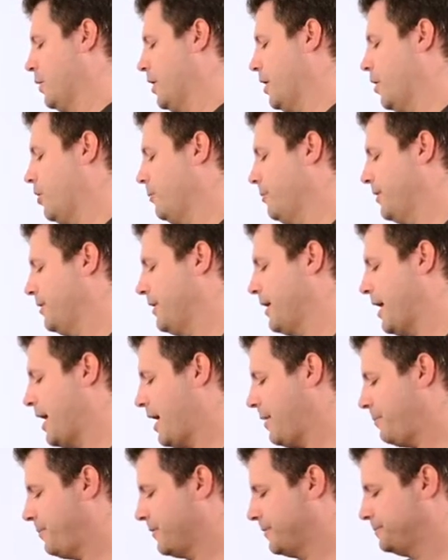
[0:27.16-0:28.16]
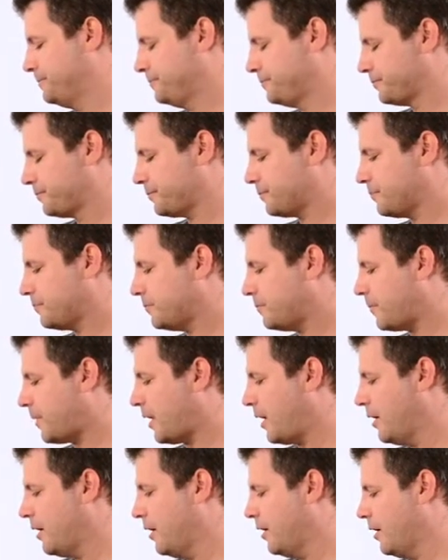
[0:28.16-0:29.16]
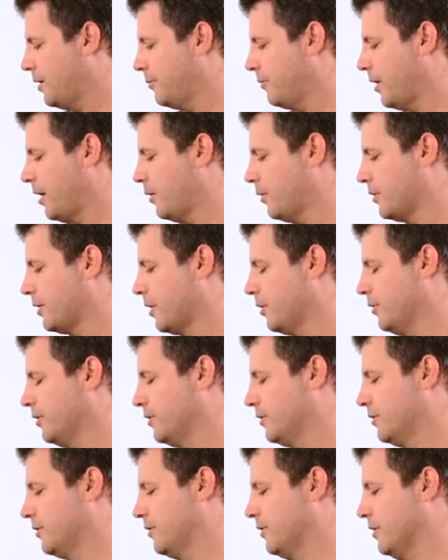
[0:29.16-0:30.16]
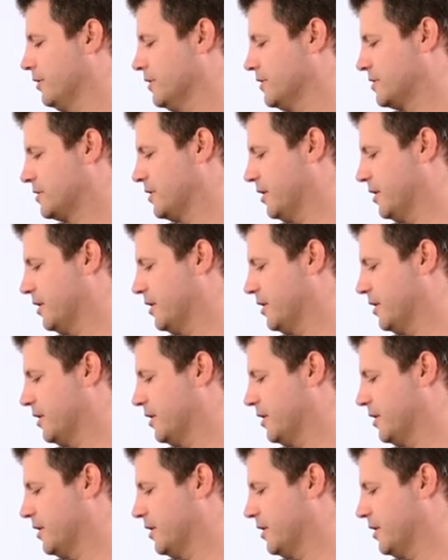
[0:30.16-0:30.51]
When I open the app, I'll go into the